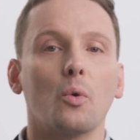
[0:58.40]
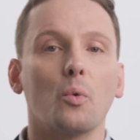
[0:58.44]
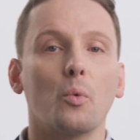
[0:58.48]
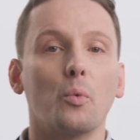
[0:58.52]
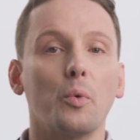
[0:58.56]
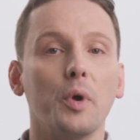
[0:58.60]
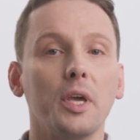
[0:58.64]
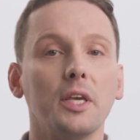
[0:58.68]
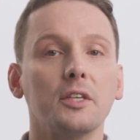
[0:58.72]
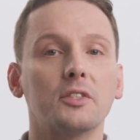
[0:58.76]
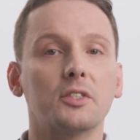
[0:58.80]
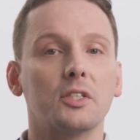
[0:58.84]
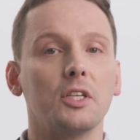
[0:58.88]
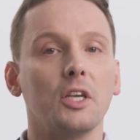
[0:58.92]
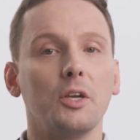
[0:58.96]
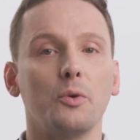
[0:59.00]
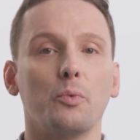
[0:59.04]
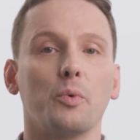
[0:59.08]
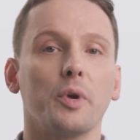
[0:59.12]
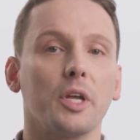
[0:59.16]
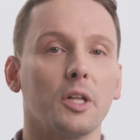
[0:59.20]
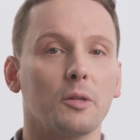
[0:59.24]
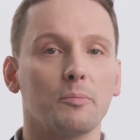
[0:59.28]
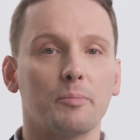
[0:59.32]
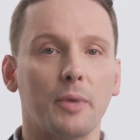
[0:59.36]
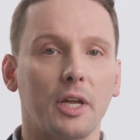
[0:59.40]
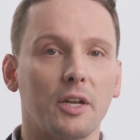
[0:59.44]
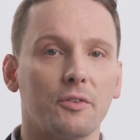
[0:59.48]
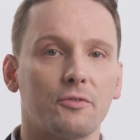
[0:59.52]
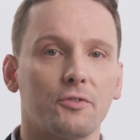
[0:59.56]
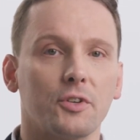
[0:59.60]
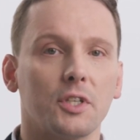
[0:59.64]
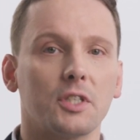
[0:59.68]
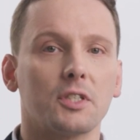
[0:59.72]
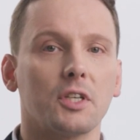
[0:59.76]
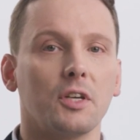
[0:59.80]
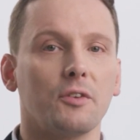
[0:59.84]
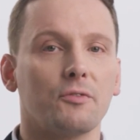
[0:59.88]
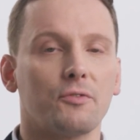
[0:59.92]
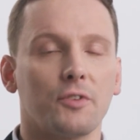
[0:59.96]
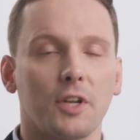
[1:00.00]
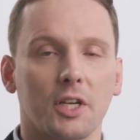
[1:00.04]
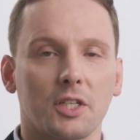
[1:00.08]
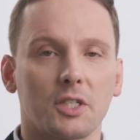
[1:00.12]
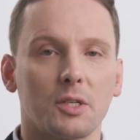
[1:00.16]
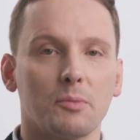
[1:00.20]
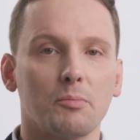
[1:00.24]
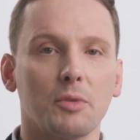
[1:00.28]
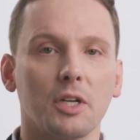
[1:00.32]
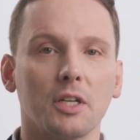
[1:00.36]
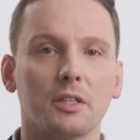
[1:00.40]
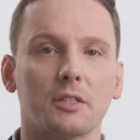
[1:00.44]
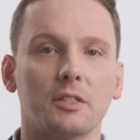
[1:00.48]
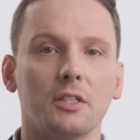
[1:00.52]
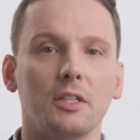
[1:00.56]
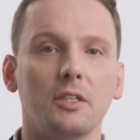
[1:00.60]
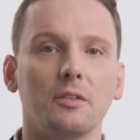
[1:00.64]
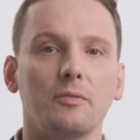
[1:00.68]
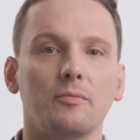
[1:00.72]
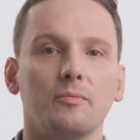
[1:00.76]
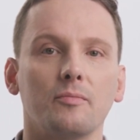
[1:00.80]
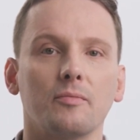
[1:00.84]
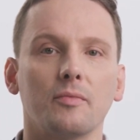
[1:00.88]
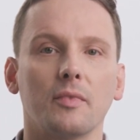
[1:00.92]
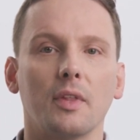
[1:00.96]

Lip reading: We see real benefit in flexibility,